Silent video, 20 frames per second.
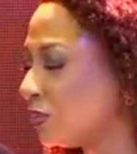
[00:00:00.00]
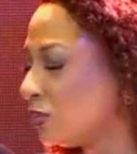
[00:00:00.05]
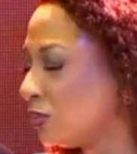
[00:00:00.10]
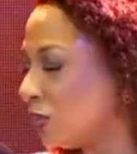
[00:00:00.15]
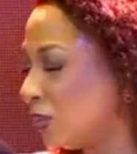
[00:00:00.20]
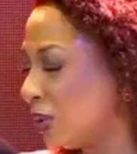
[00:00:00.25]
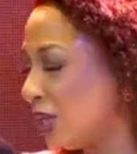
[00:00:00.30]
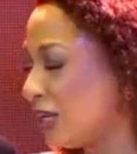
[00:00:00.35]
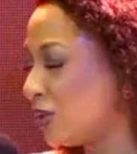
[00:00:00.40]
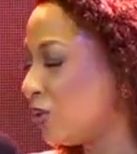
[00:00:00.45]

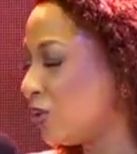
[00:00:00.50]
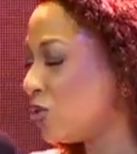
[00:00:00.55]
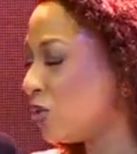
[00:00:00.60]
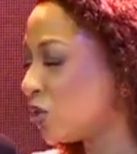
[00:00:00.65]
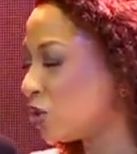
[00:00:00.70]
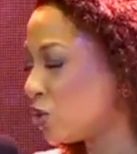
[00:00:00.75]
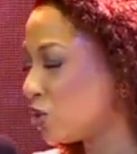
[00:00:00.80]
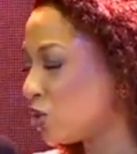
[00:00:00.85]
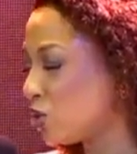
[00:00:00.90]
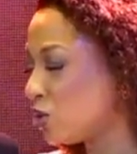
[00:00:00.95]
I don't
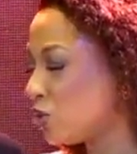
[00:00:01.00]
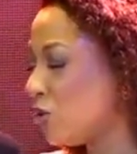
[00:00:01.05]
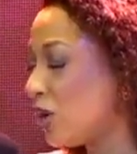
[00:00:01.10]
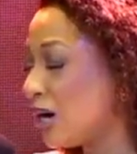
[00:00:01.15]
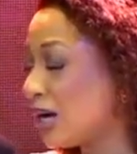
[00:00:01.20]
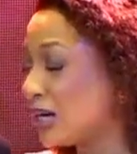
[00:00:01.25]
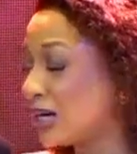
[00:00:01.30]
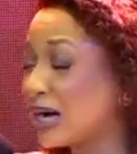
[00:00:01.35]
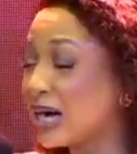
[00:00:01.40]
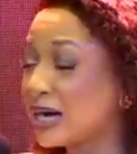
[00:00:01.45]
want you to go
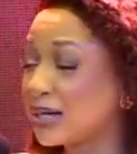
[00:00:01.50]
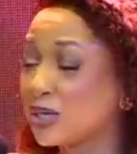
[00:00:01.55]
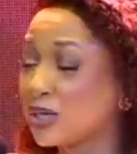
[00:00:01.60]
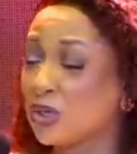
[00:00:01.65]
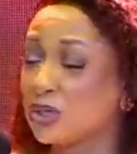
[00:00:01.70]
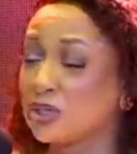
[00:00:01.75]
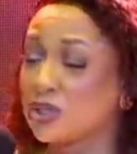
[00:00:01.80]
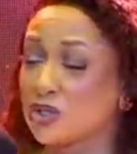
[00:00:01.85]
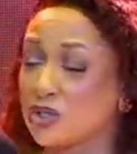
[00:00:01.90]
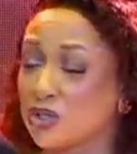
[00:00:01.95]
and carry
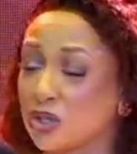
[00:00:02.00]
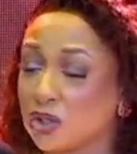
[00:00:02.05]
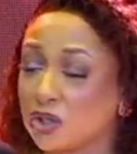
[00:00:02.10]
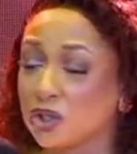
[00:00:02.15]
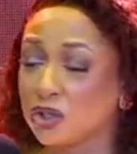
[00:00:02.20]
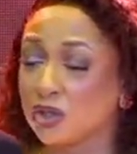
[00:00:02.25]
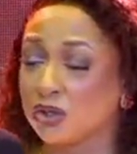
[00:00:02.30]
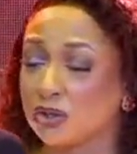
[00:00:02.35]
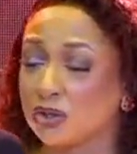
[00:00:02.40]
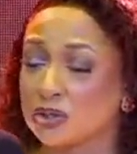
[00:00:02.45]
what is not
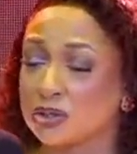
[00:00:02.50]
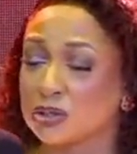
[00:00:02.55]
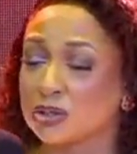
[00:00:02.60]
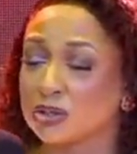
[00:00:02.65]
yours.